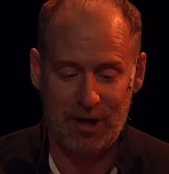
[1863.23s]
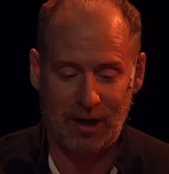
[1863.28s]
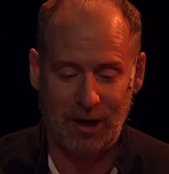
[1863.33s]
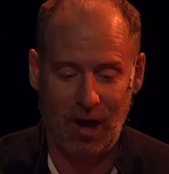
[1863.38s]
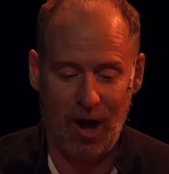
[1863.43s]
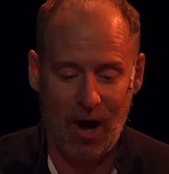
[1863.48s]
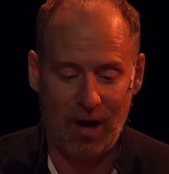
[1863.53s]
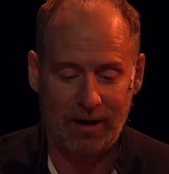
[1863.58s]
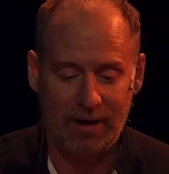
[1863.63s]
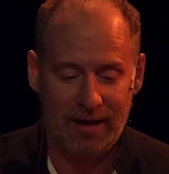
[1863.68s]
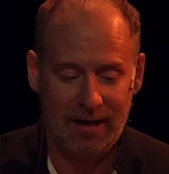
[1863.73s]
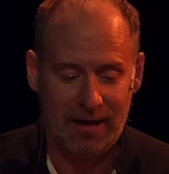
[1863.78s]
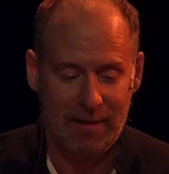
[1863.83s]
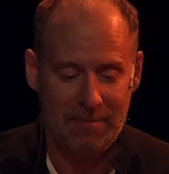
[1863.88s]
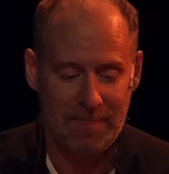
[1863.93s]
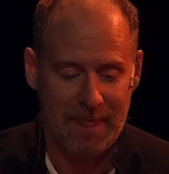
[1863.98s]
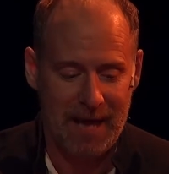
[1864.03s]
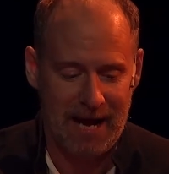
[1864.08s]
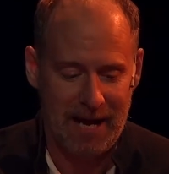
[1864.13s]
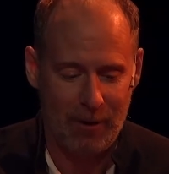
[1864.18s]
clock.
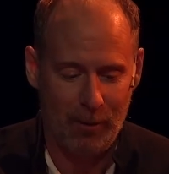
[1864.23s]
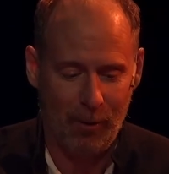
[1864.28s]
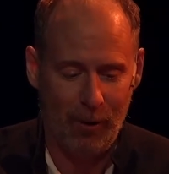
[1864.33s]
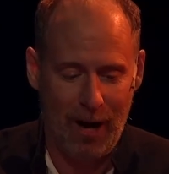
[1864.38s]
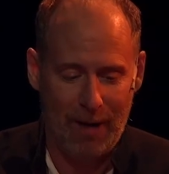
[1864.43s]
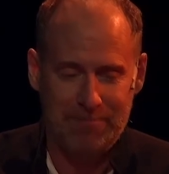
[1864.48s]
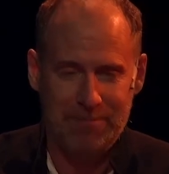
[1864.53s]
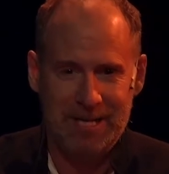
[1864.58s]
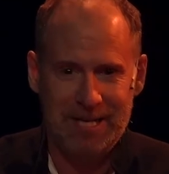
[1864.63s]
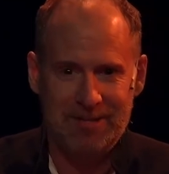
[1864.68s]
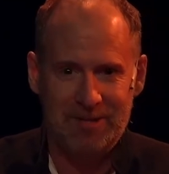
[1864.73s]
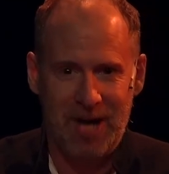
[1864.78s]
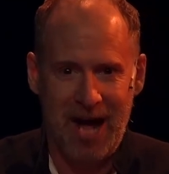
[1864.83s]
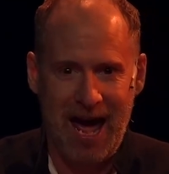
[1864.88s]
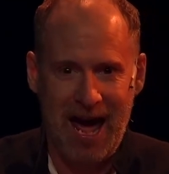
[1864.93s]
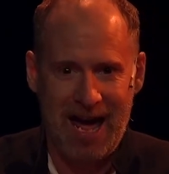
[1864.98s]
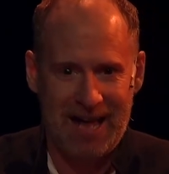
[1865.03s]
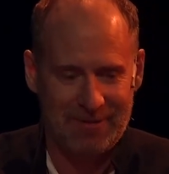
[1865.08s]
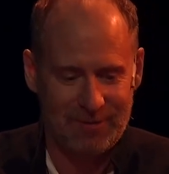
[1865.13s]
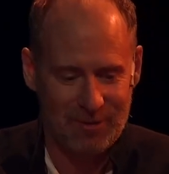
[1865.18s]
He rubbed his
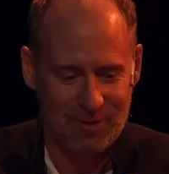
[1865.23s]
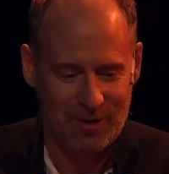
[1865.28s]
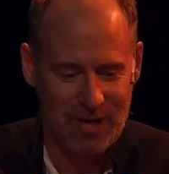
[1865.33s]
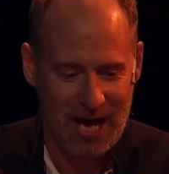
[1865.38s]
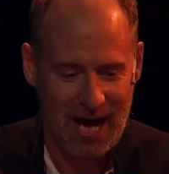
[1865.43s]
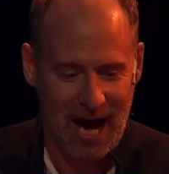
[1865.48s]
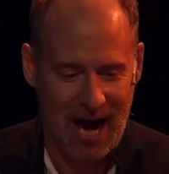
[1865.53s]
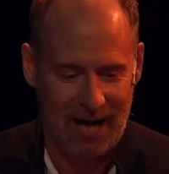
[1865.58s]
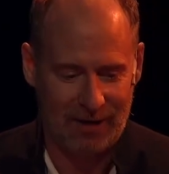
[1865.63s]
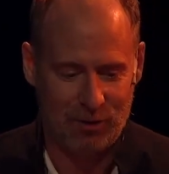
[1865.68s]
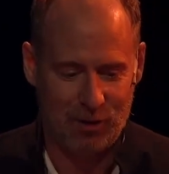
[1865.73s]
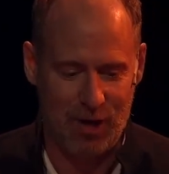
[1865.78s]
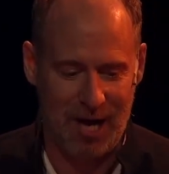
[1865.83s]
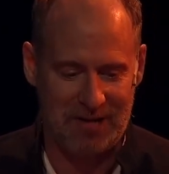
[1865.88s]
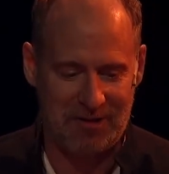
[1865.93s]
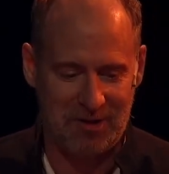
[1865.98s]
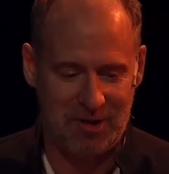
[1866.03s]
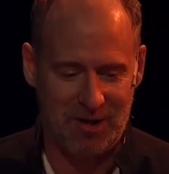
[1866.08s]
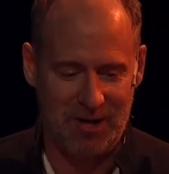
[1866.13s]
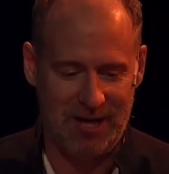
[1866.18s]
hands,
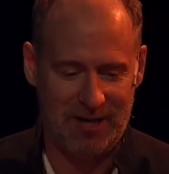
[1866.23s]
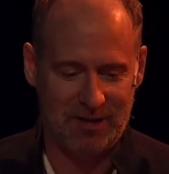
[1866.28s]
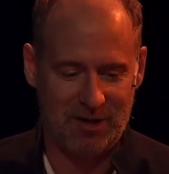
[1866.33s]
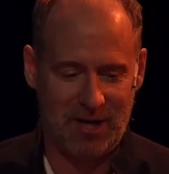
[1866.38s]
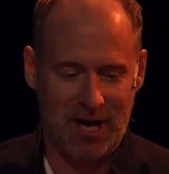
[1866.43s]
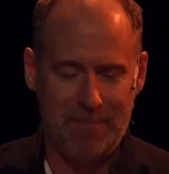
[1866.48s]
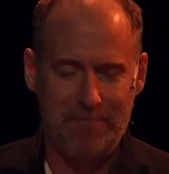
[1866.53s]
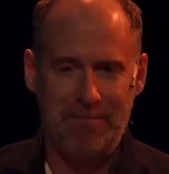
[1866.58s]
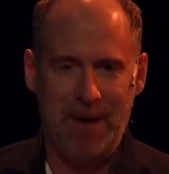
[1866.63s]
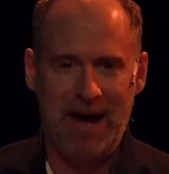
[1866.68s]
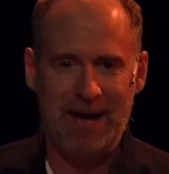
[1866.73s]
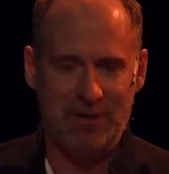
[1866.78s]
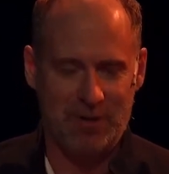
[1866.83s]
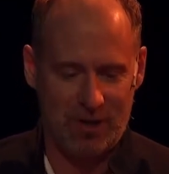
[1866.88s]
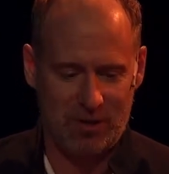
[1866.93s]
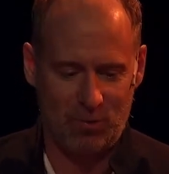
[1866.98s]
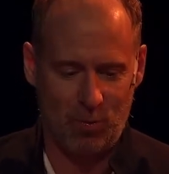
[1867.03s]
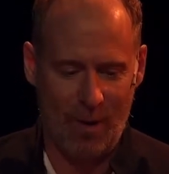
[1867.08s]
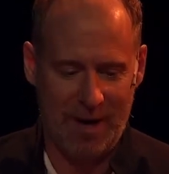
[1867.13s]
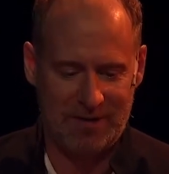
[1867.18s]
adjusted his
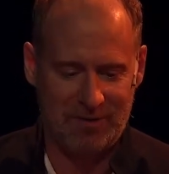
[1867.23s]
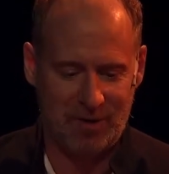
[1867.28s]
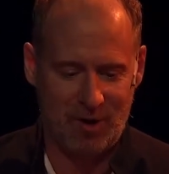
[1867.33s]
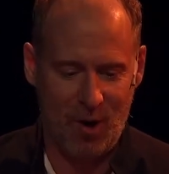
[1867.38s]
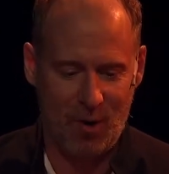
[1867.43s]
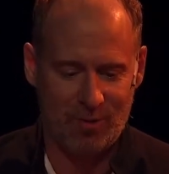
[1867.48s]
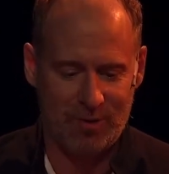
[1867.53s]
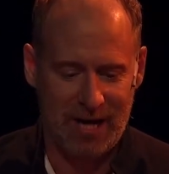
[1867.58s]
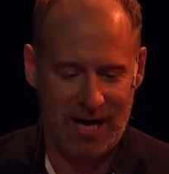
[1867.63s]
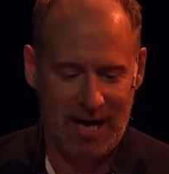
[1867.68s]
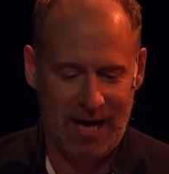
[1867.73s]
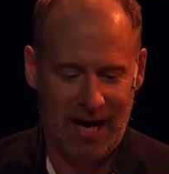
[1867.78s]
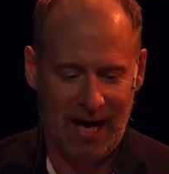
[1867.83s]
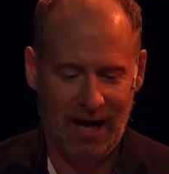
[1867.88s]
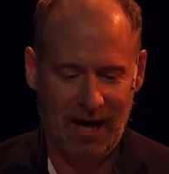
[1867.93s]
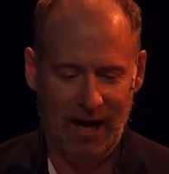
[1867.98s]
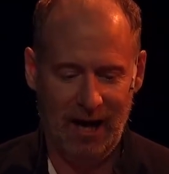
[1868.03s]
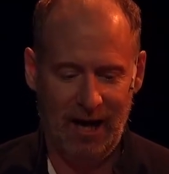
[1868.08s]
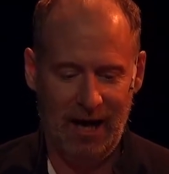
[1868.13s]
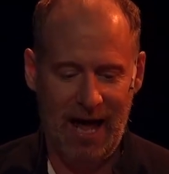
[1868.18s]
capacious waistcoat,
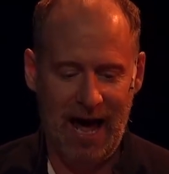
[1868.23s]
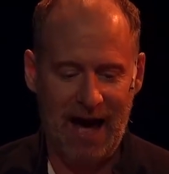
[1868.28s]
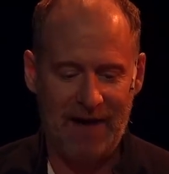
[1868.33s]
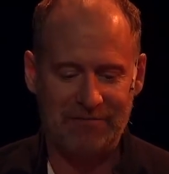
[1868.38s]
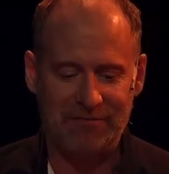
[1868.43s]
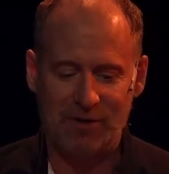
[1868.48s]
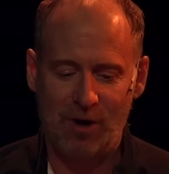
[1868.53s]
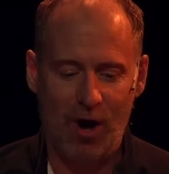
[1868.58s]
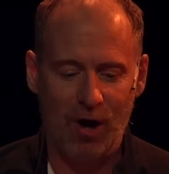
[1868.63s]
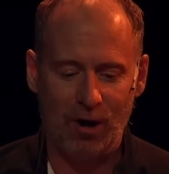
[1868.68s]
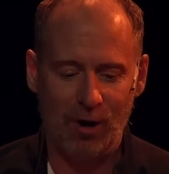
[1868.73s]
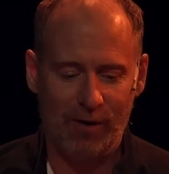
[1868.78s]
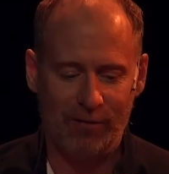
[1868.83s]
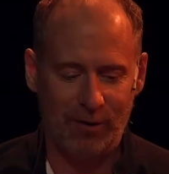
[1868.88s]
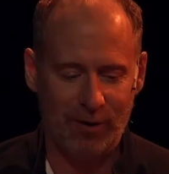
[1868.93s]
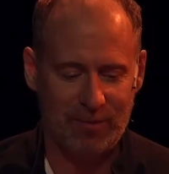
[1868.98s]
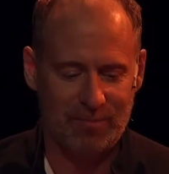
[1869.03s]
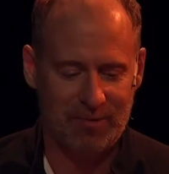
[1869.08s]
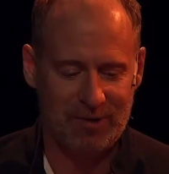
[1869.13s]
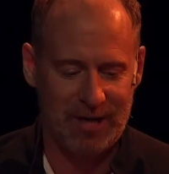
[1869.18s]
laughed all
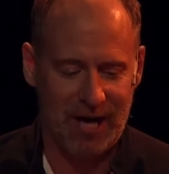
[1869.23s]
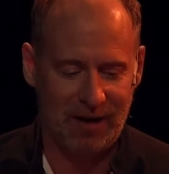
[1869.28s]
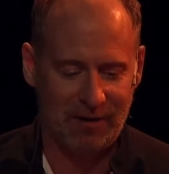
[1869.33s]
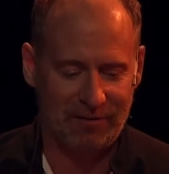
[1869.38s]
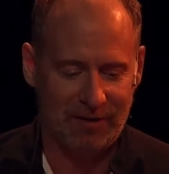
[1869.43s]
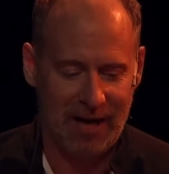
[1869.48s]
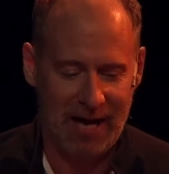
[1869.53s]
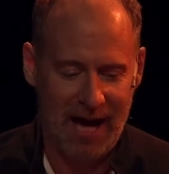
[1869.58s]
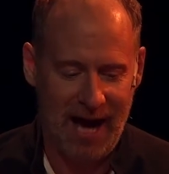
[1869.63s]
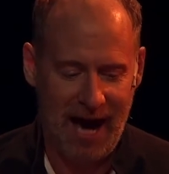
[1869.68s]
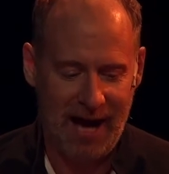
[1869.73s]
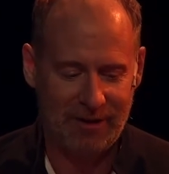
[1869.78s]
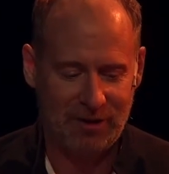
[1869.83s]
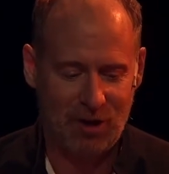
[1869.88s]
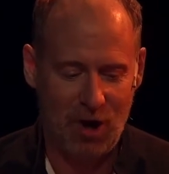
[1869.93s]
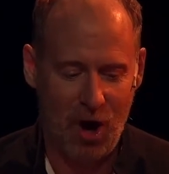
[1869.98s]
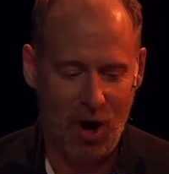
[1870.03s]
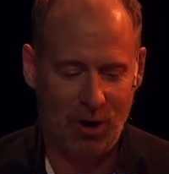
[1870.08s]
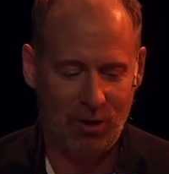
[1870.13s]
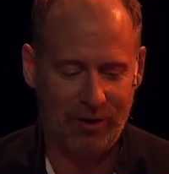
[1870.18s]
over himself, and
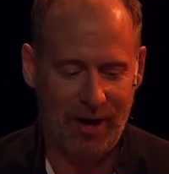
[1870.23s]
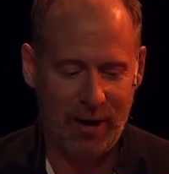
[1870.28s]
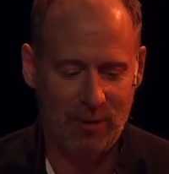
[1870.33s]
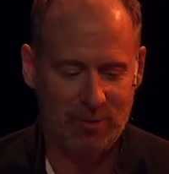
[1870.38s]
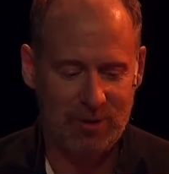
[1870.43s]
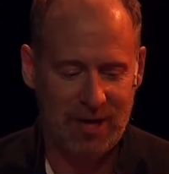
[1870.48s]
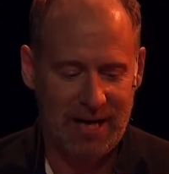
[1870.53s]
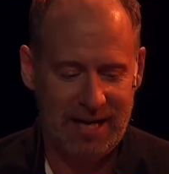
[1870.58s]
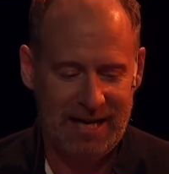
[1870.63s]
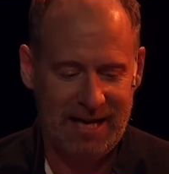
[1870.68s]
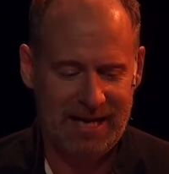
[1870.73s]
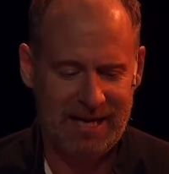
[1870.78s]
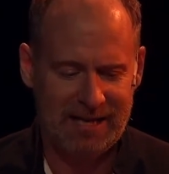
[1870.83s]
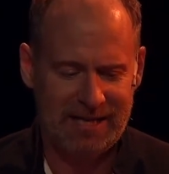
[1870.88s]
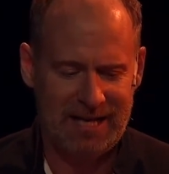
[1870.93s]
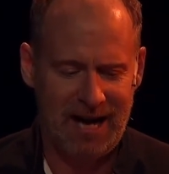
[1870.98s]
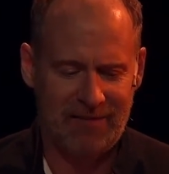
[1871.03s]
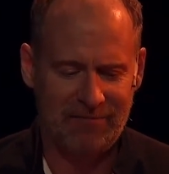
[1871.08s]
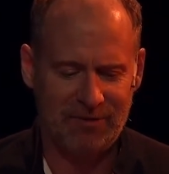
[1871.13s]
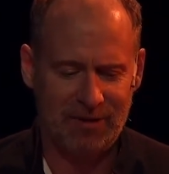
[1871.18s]
called out in a
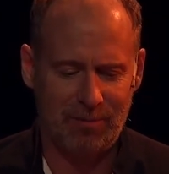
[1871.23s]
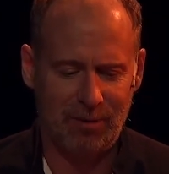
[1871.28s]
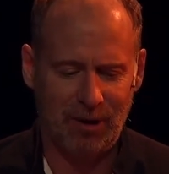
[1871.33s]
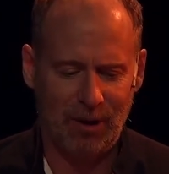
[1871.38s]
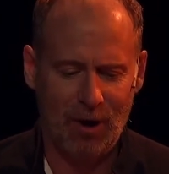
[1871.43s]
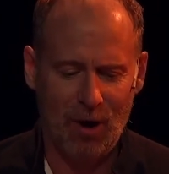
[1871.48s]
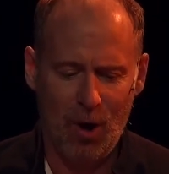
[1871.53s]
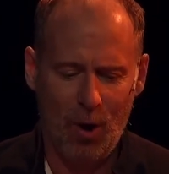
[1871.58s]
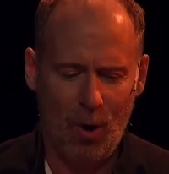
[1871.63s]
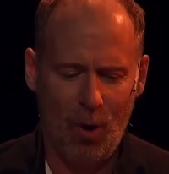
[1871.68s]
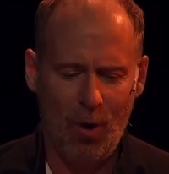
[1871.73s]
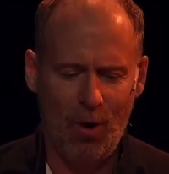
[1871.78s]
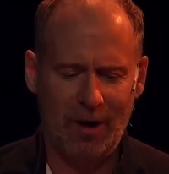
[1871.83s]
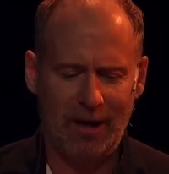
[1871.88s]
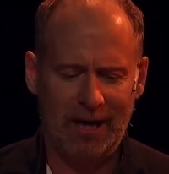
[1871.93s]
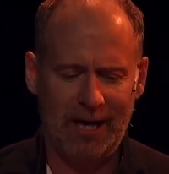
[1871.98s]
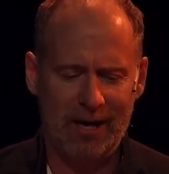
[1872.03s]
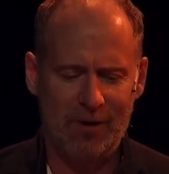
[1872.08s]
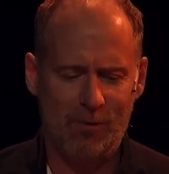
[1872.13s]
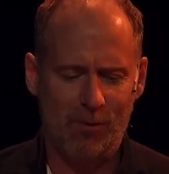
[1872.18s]
comfortable,
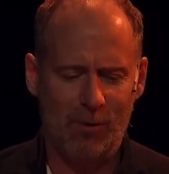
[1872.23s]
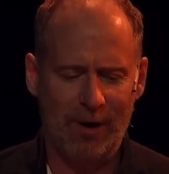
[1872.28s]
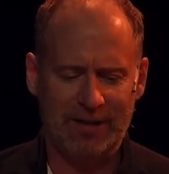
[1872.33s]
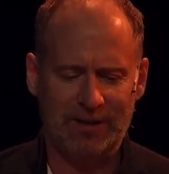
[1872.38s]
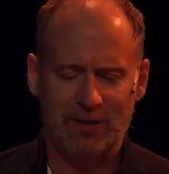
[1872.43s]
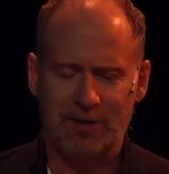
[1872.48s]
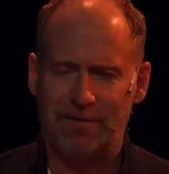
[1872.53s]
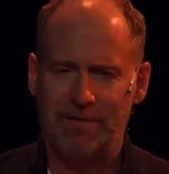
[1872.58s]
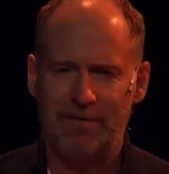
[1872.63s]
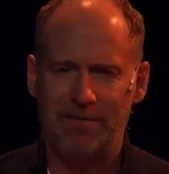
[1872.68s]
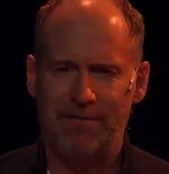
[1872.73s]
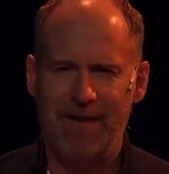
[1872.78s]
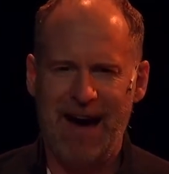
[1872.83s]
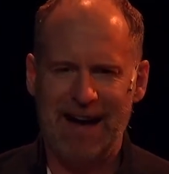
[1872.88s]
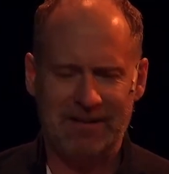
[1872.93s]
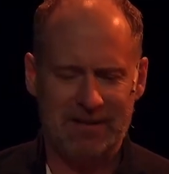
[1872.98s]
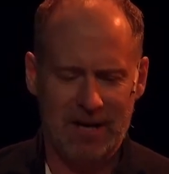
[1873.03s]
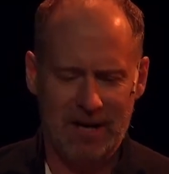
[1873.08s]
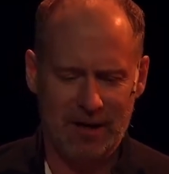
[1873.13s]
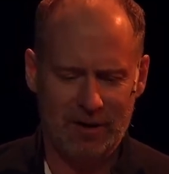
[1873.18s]
oily, rich,
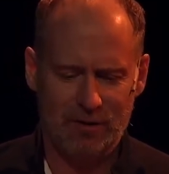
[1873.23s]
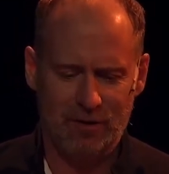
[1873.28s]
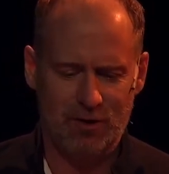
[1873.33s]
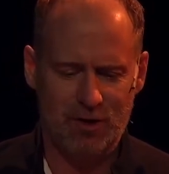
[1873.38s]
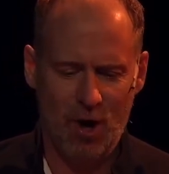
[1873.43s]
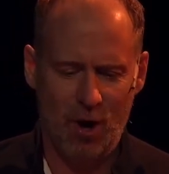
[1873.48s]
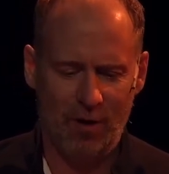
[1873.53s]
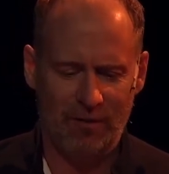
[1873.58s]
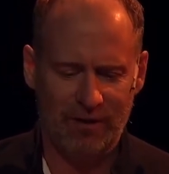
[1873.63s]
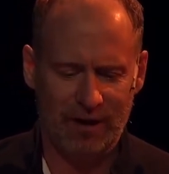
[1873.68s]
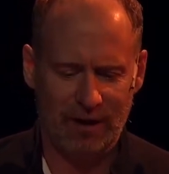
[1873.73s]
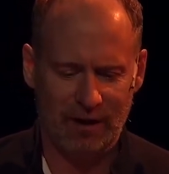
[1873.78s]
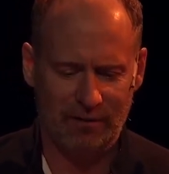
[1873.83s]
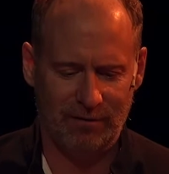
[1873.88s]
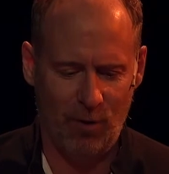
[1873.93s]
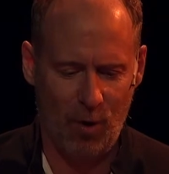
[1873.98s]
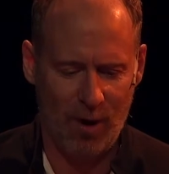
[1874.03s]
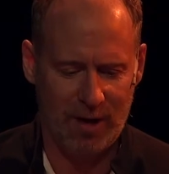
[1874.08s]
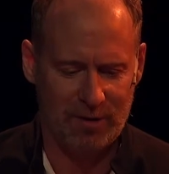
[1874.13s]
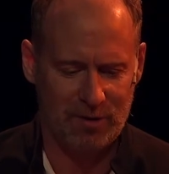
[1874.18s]
fat, jovial
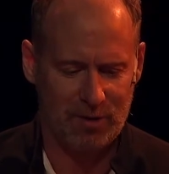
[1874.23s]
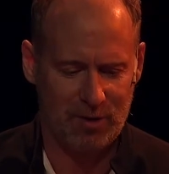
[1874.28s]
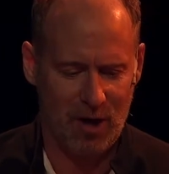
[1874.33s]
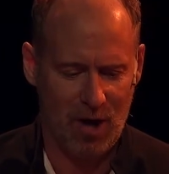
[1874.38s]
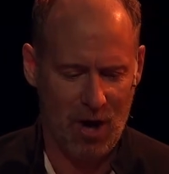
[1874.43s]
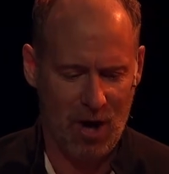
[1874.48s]
voice,